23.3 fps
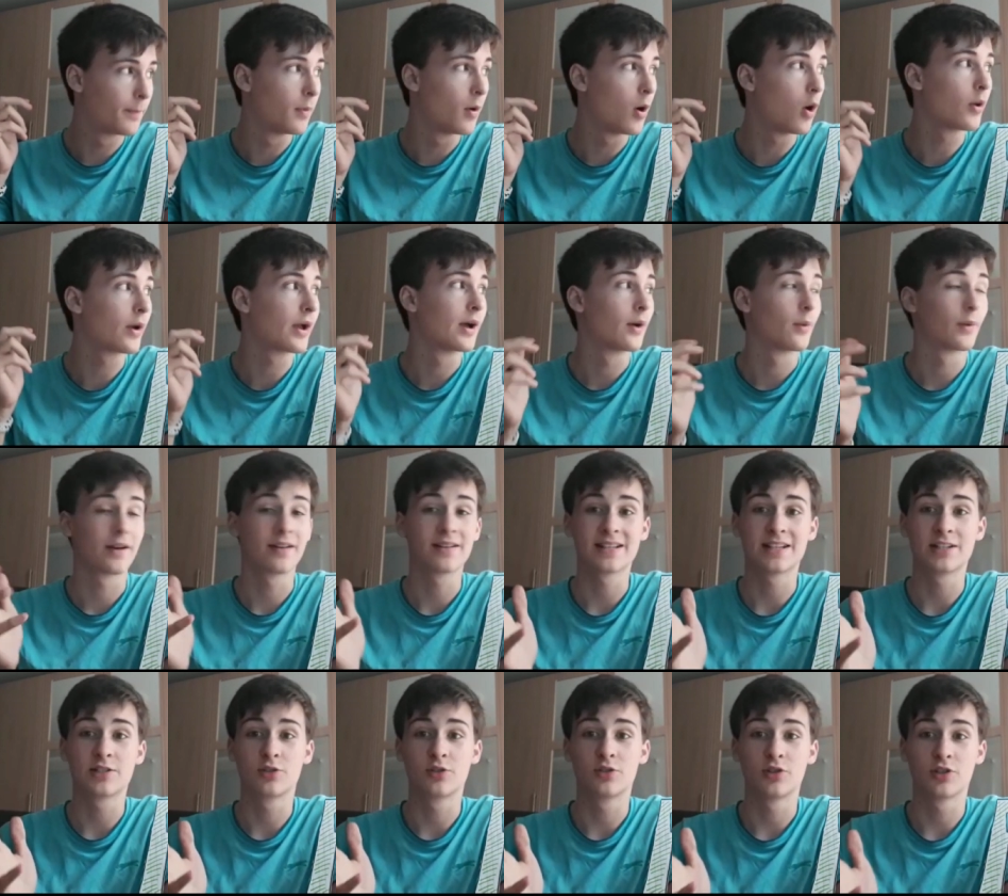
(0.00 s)
oh yeah, when I say
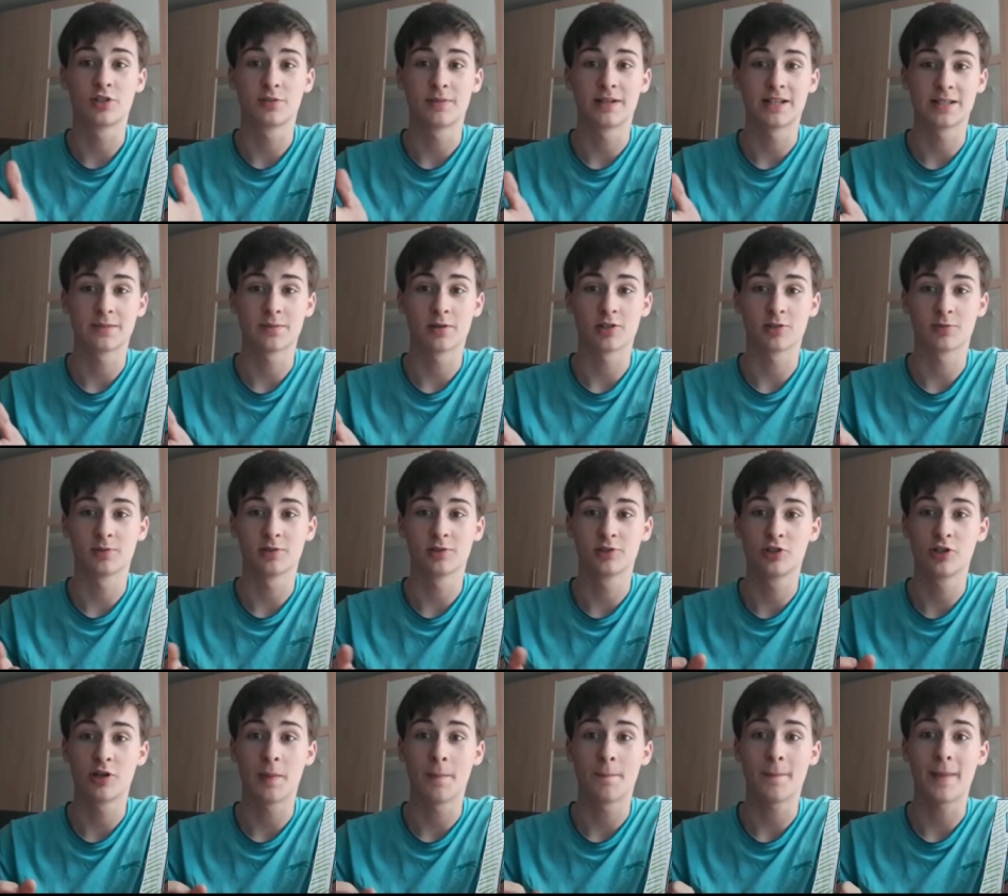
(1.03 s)
do as many as possible,
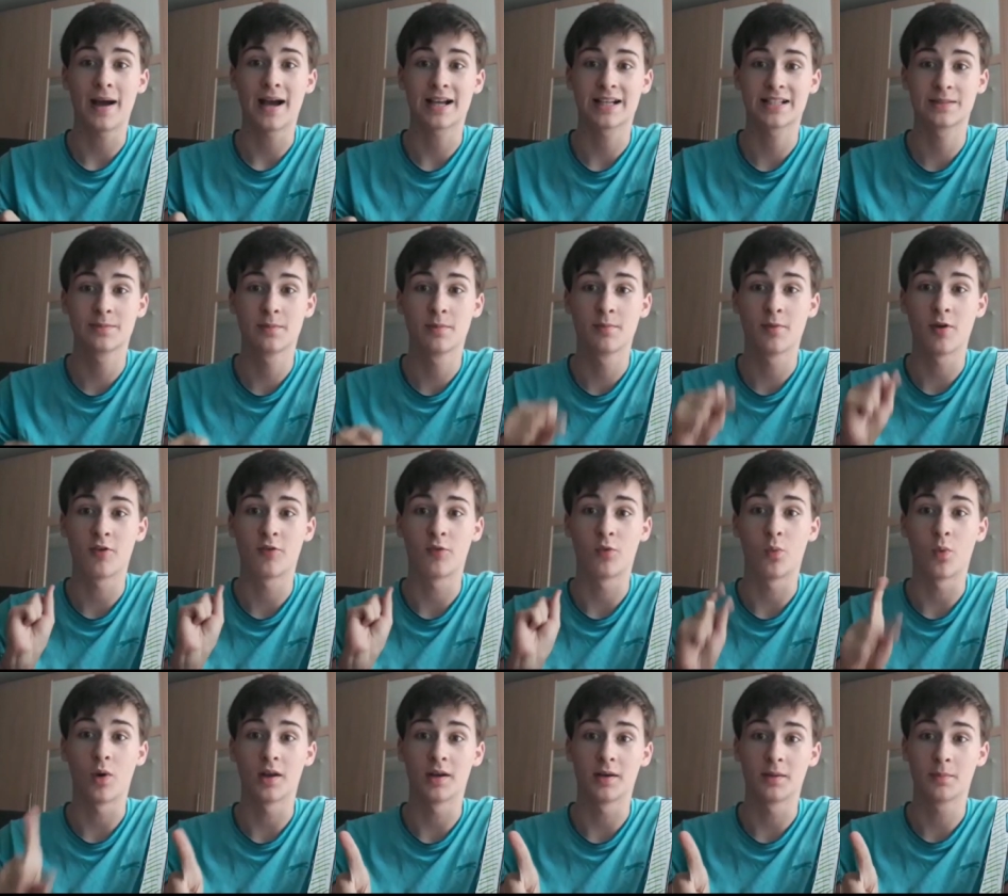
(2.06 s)
do a maximum of
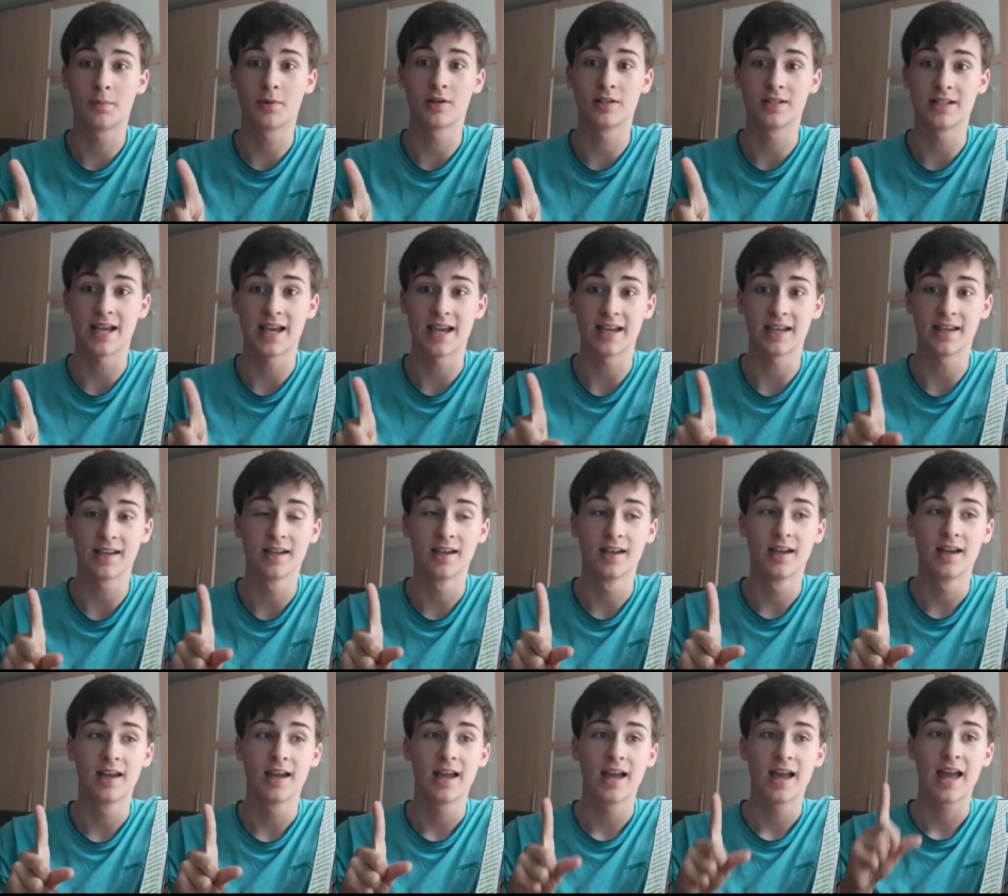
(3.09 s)
1 per day.
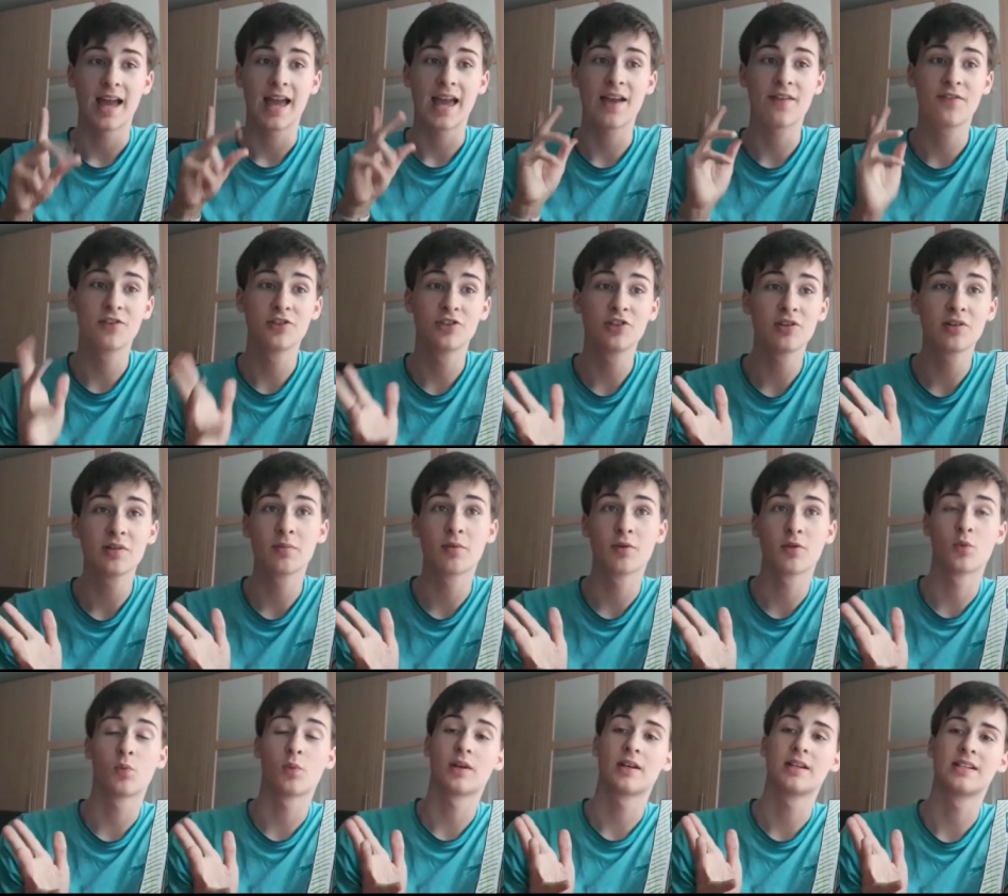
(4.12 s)
If you do any more
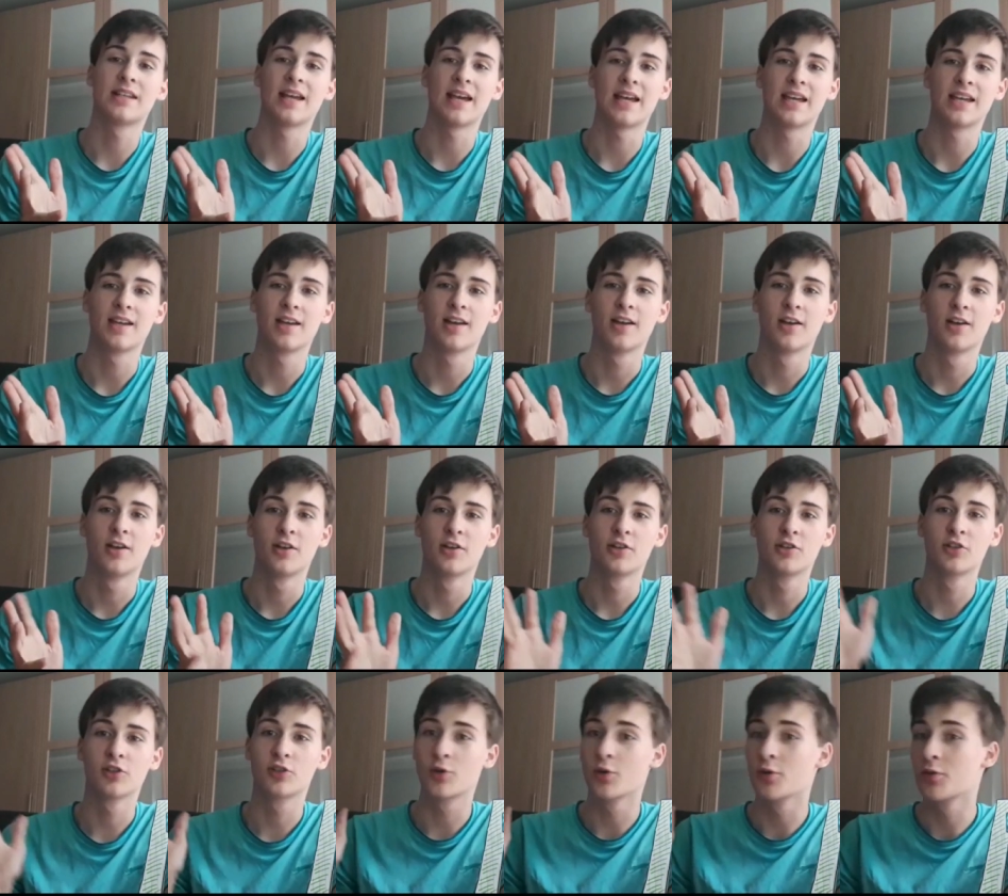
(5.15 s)
than 1 a day,
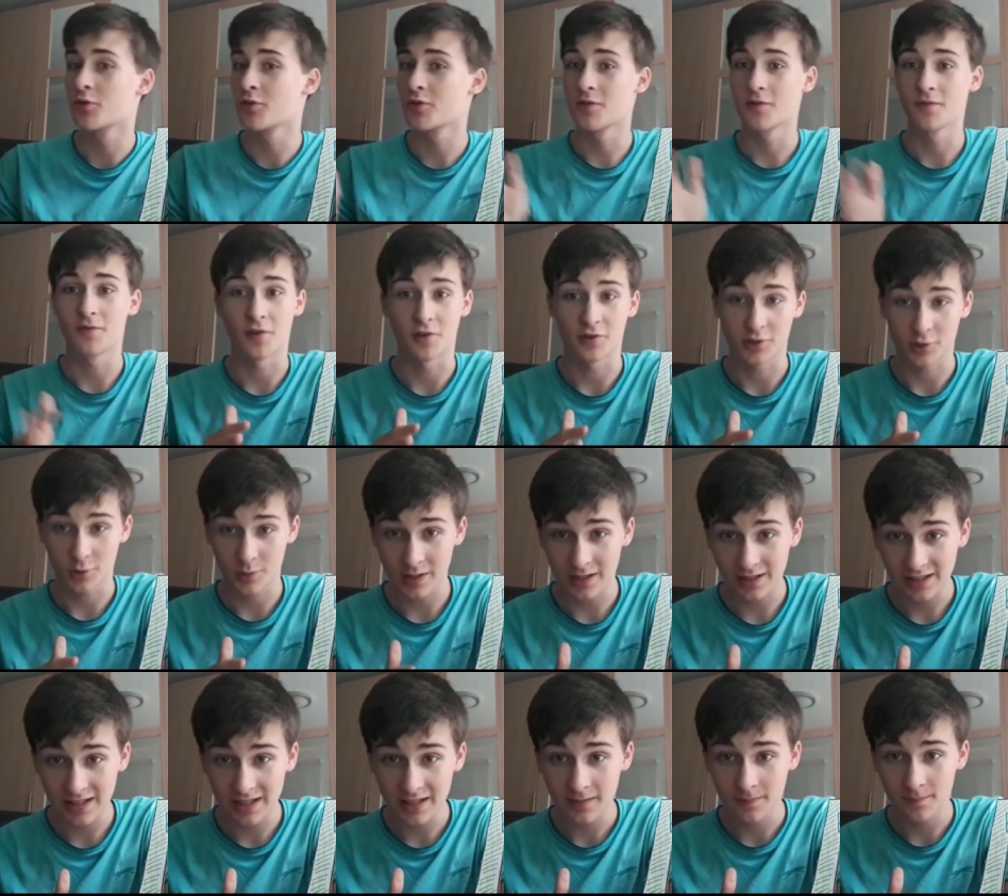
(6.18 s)
you'll go through them far too
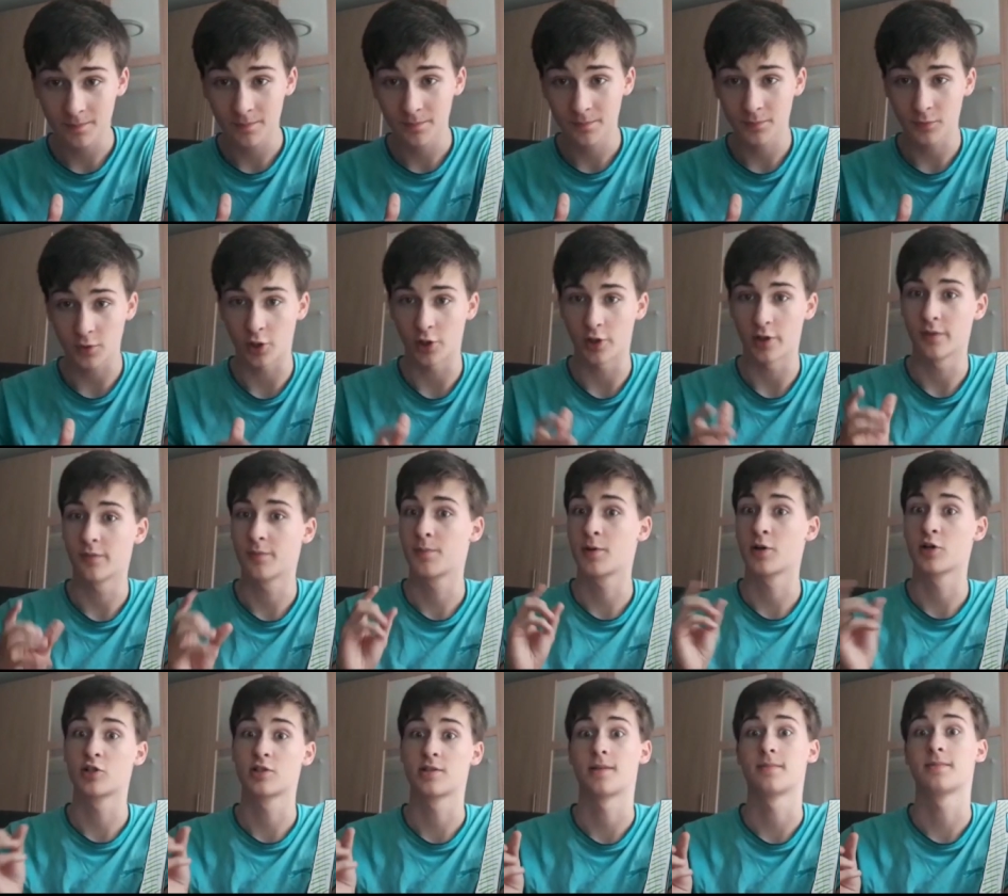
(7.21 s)
quickly. No,
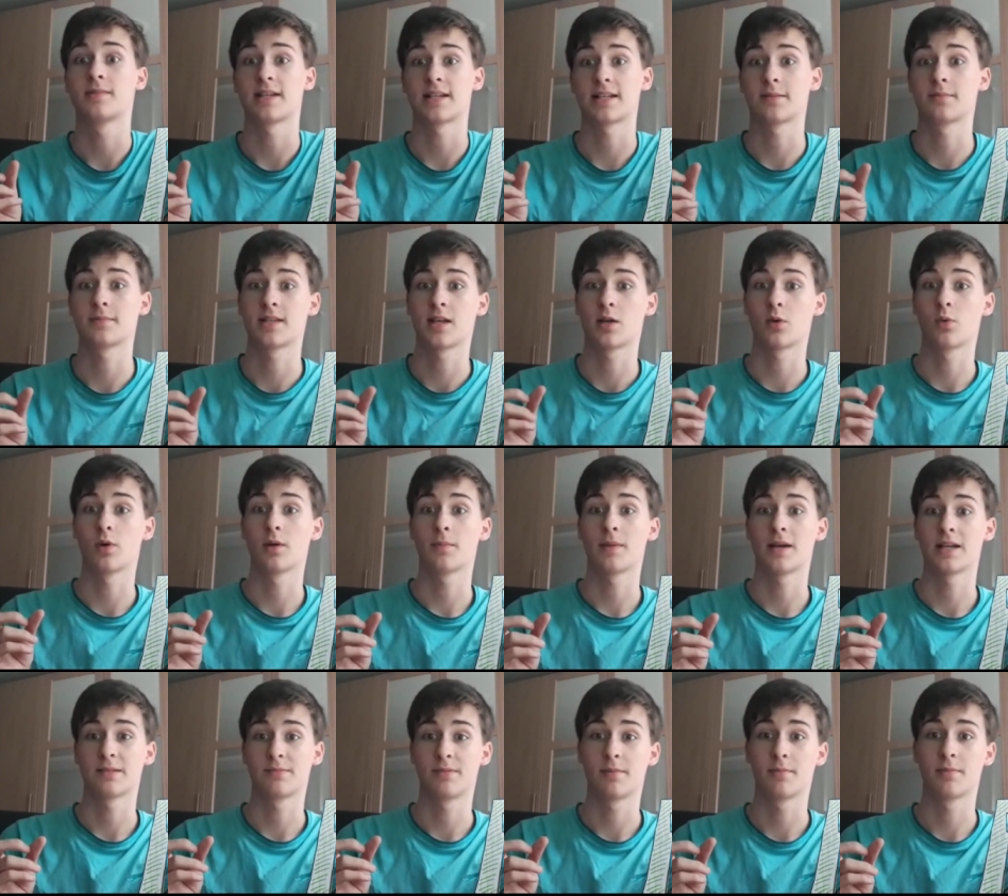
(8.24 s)
per subject, I'm saying 1
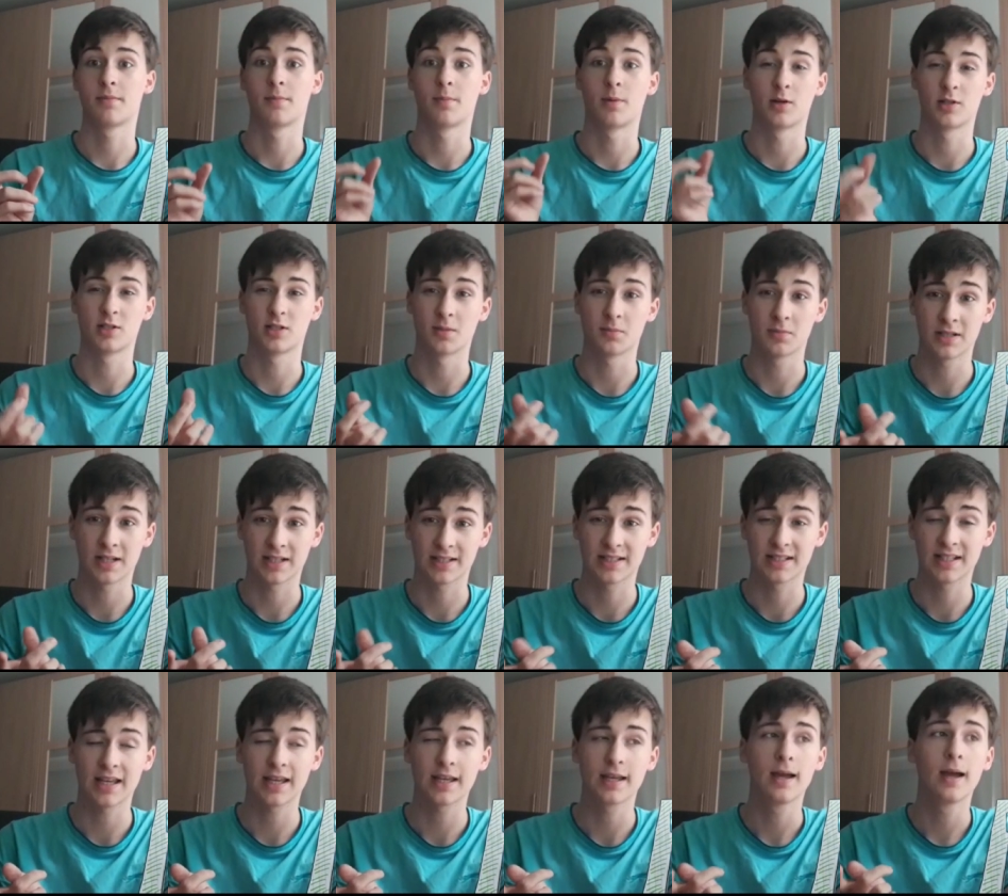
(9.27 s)
past paper per subject a
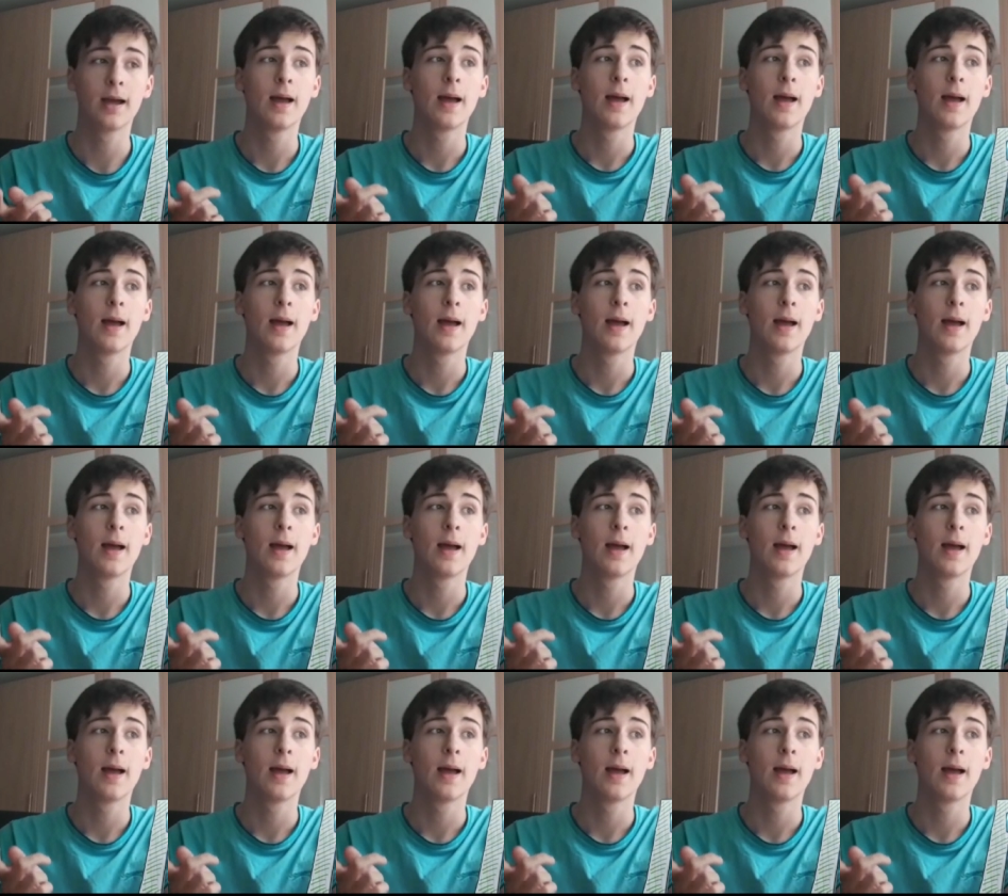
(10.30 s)
day.